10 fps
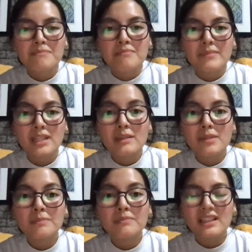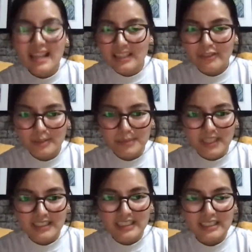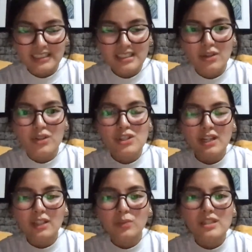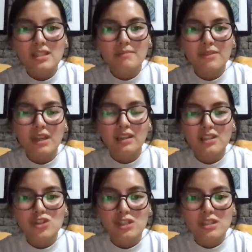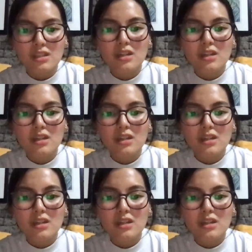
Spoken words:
minimum delightful product. So you start with something that just